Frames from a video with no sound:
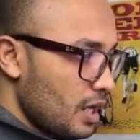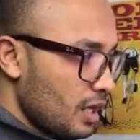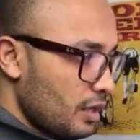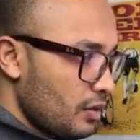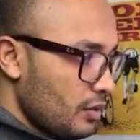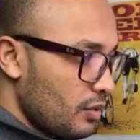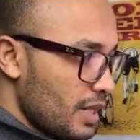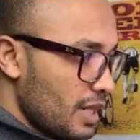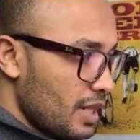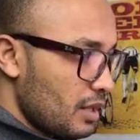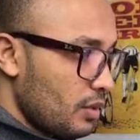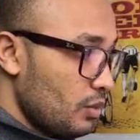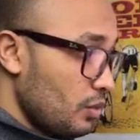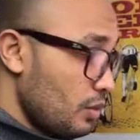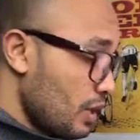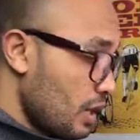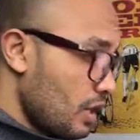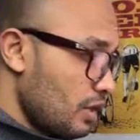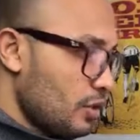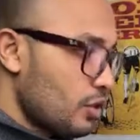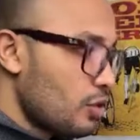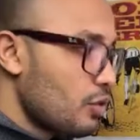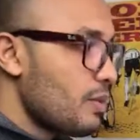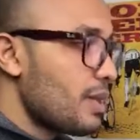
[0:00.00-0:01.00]
we
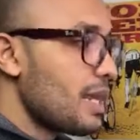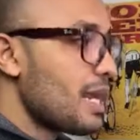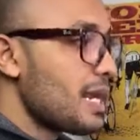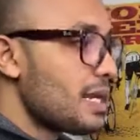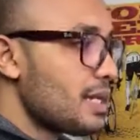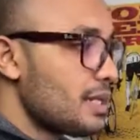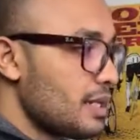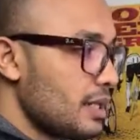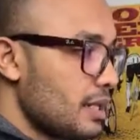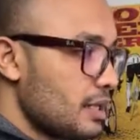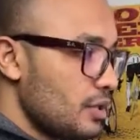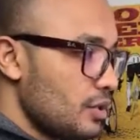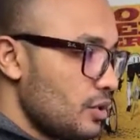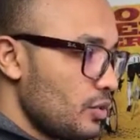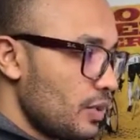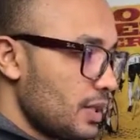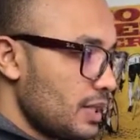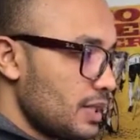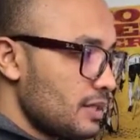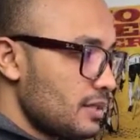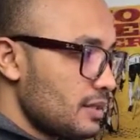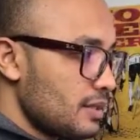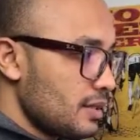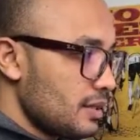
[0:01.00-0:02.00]
are creating a new
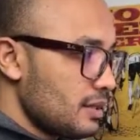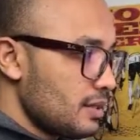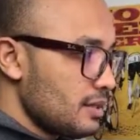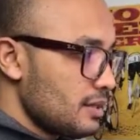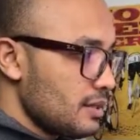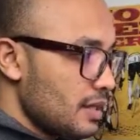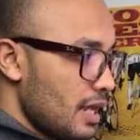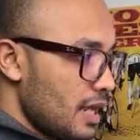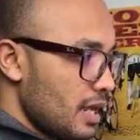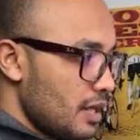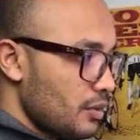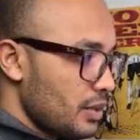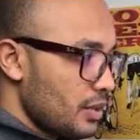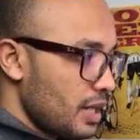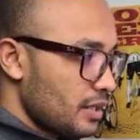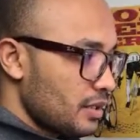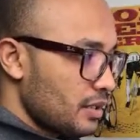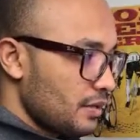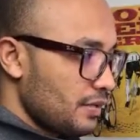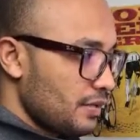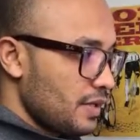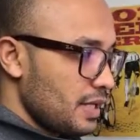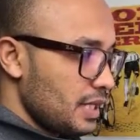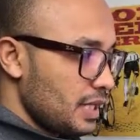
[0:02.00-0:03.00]
instance and we are
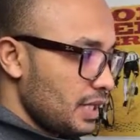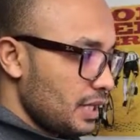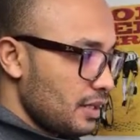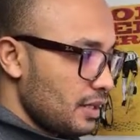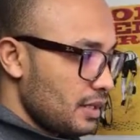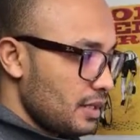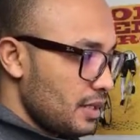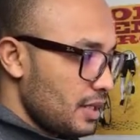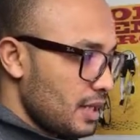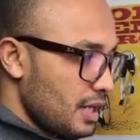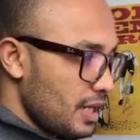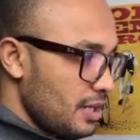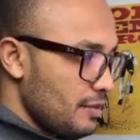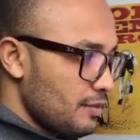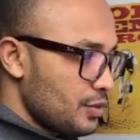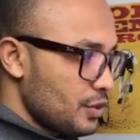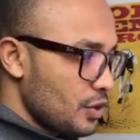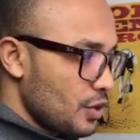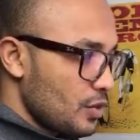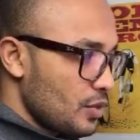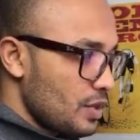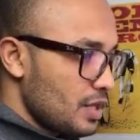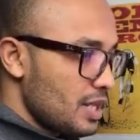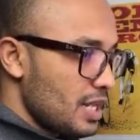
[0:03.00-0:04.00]
defining the name,
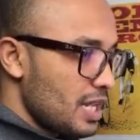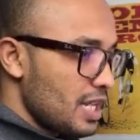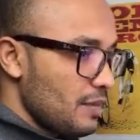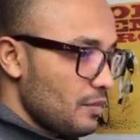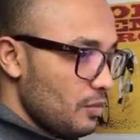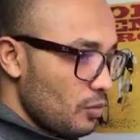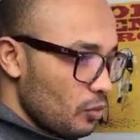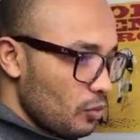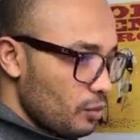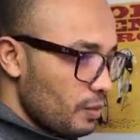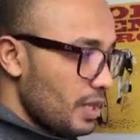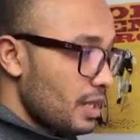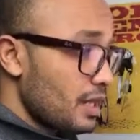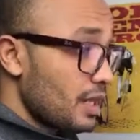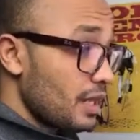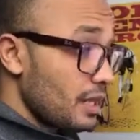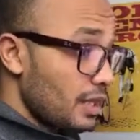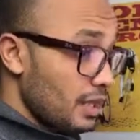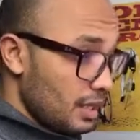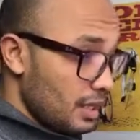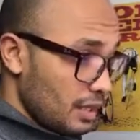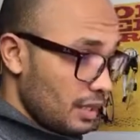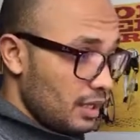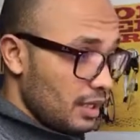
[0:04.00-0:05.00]
so the name will be the
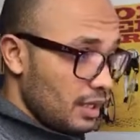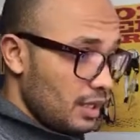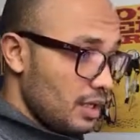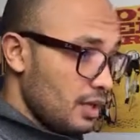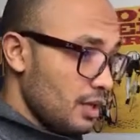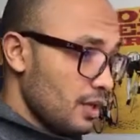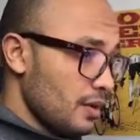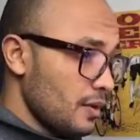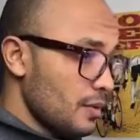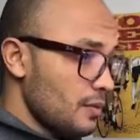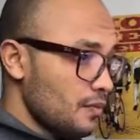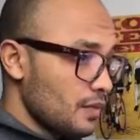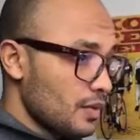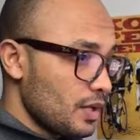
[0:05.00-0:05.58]
key here,